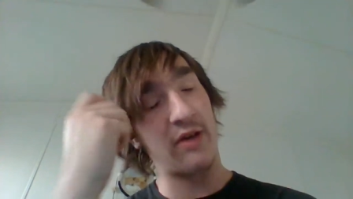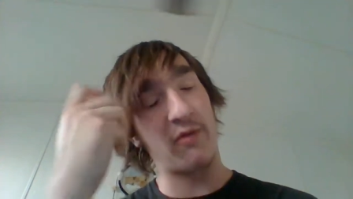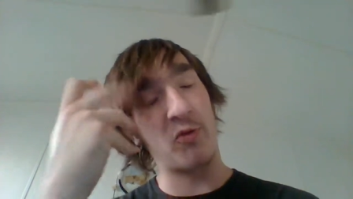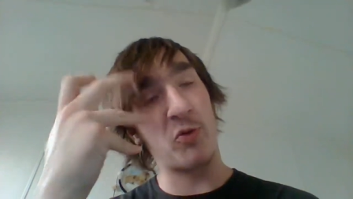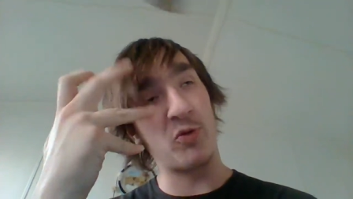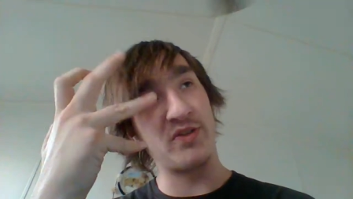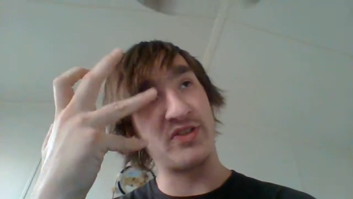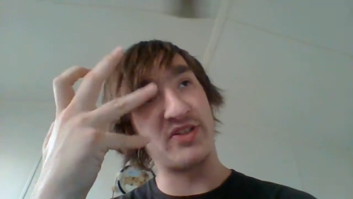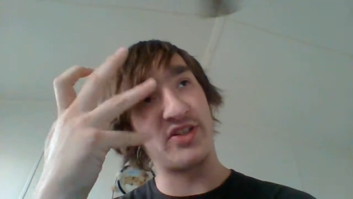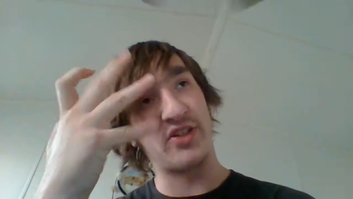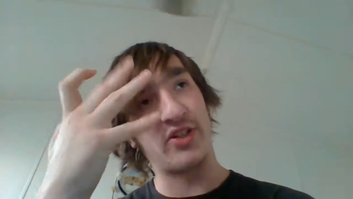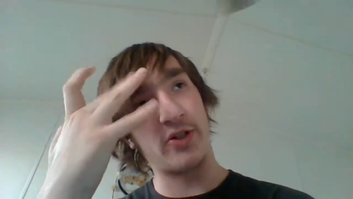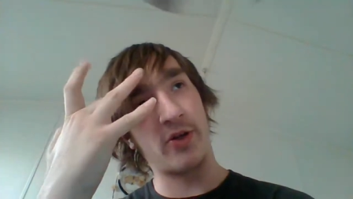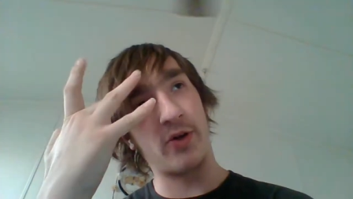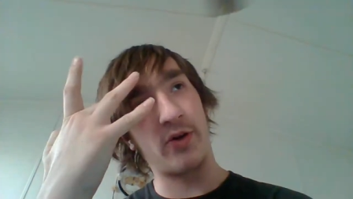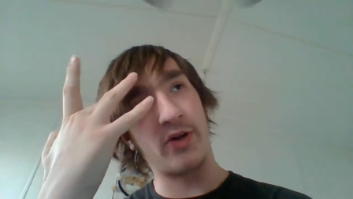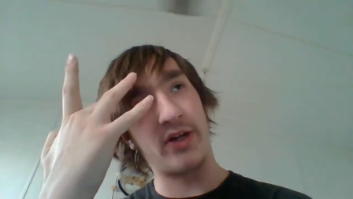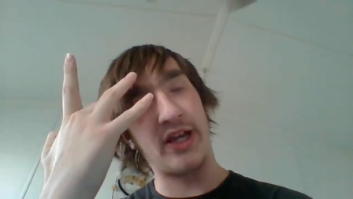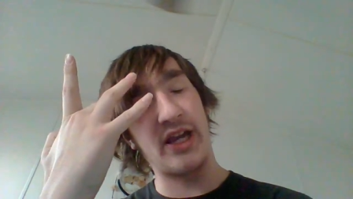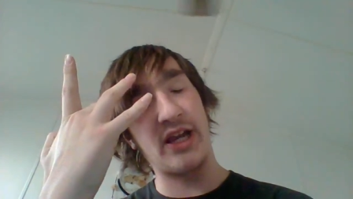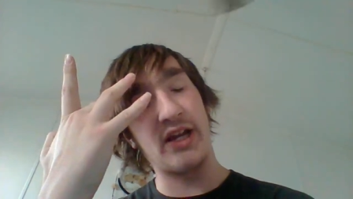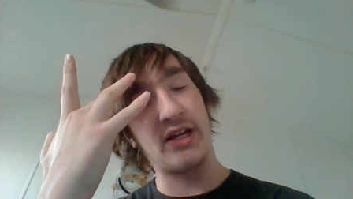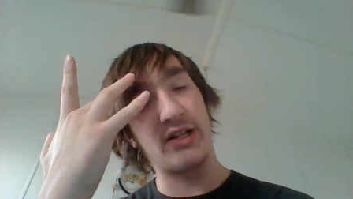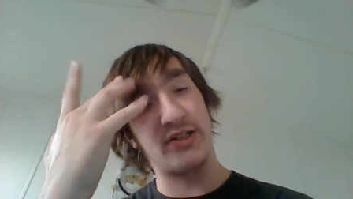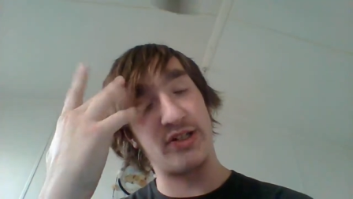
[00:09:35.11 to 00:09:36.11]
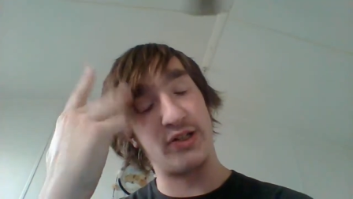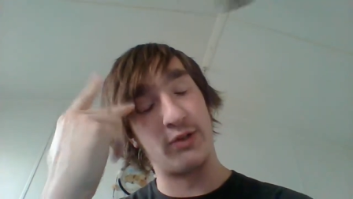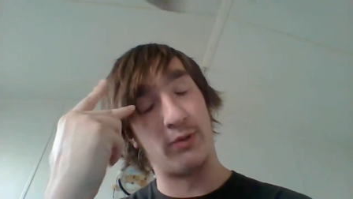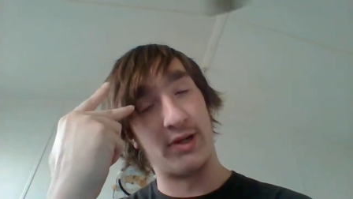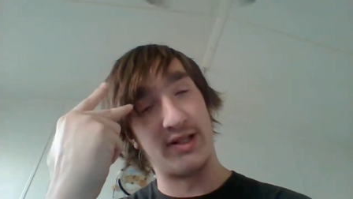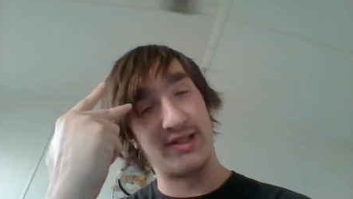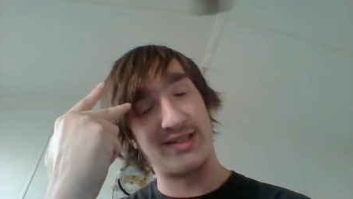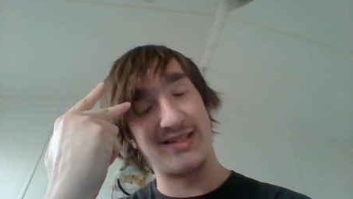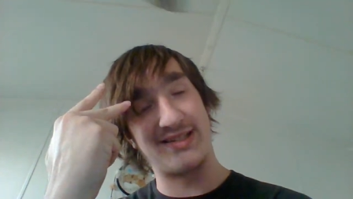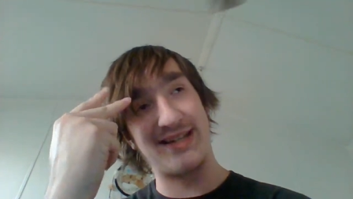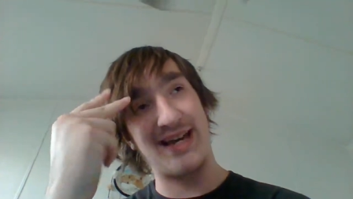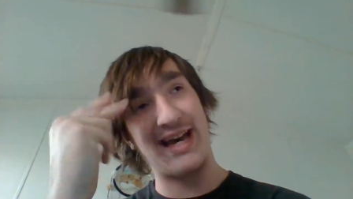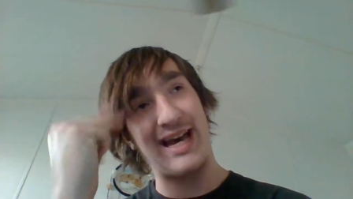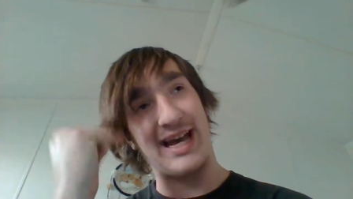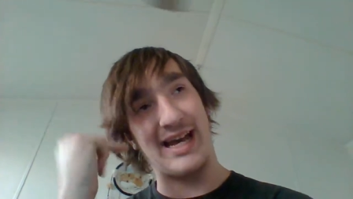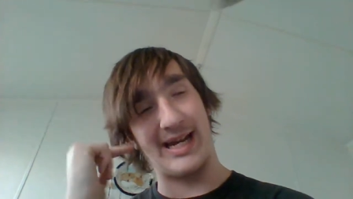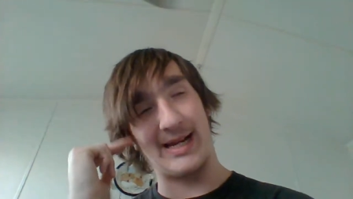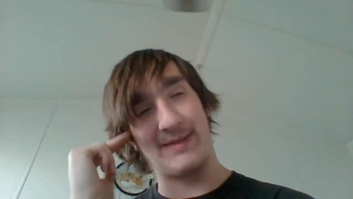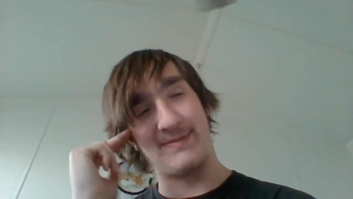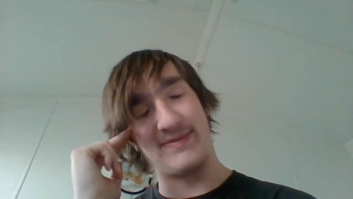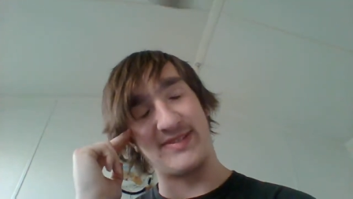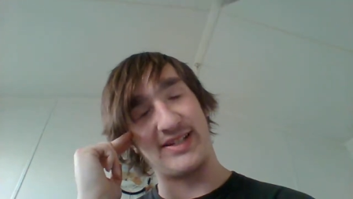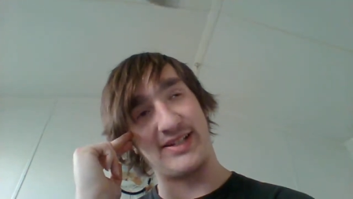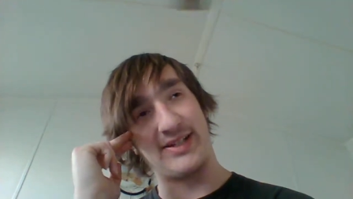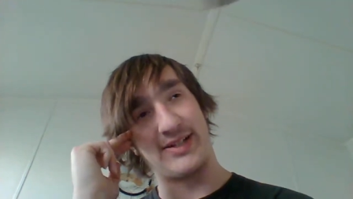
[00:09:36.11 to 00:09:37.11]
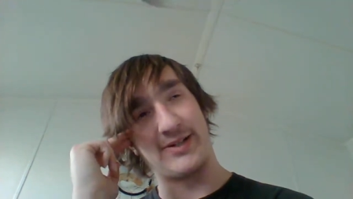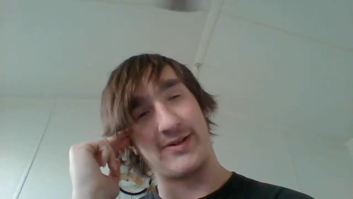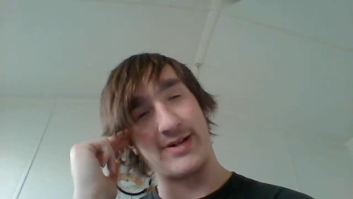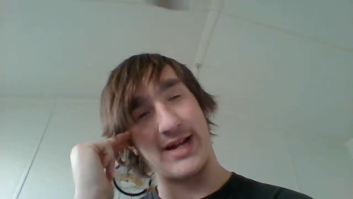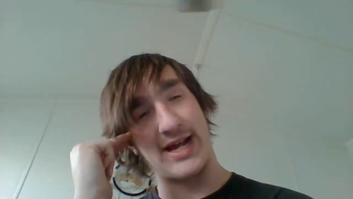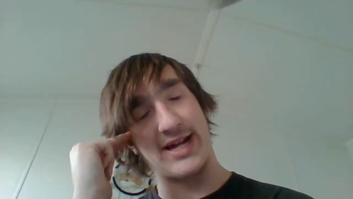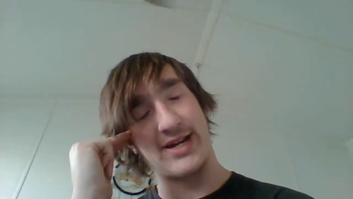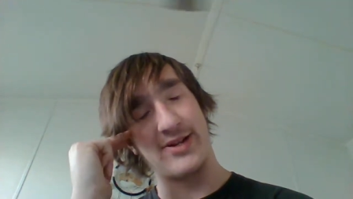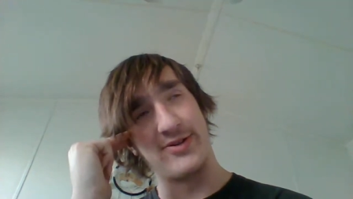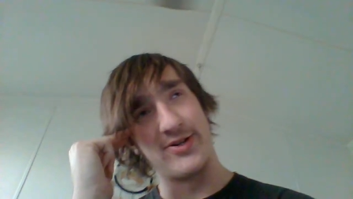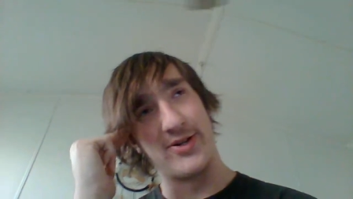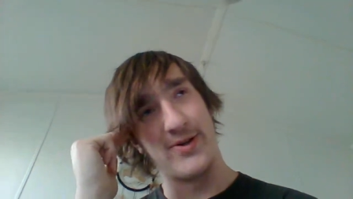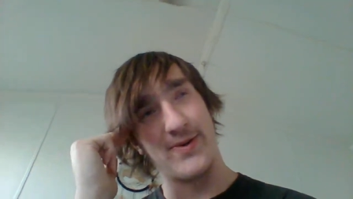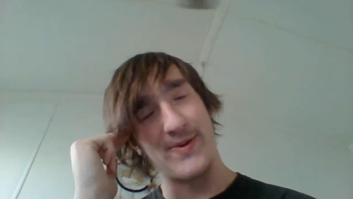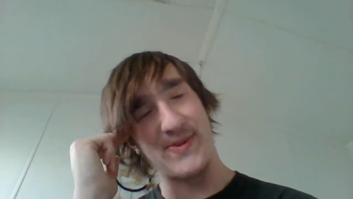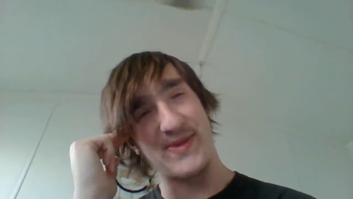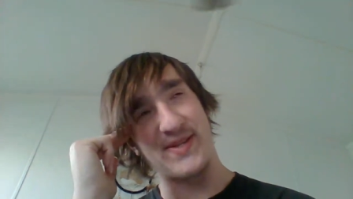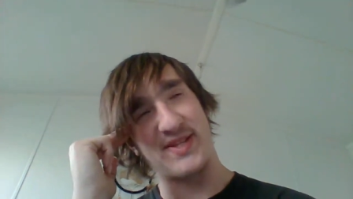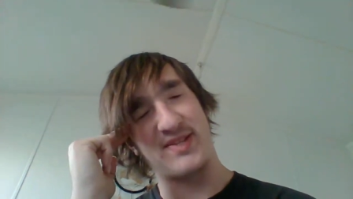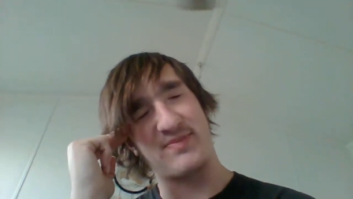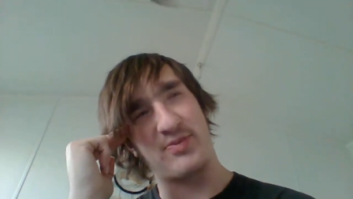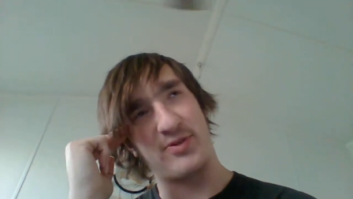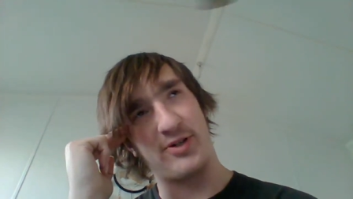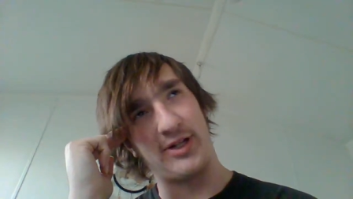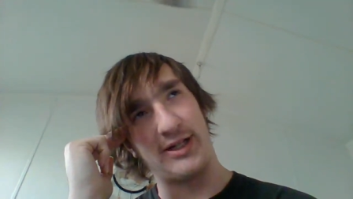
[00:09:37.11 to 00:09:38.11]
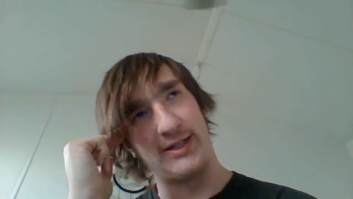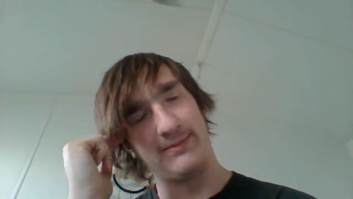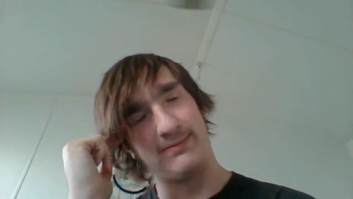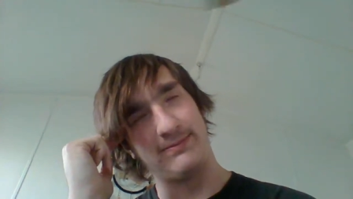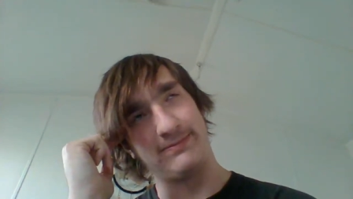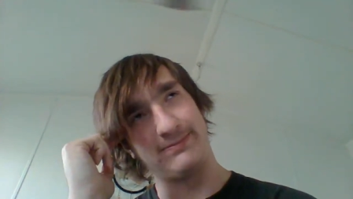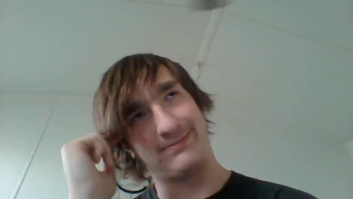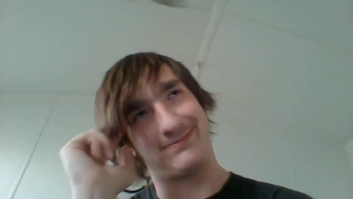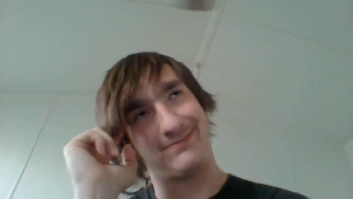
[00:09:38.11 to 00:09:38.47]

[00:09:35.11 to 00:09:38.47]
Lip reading: Everyone's sitting there going, Gary, do you want to die? And I'm sitting there going, I don't know at this point.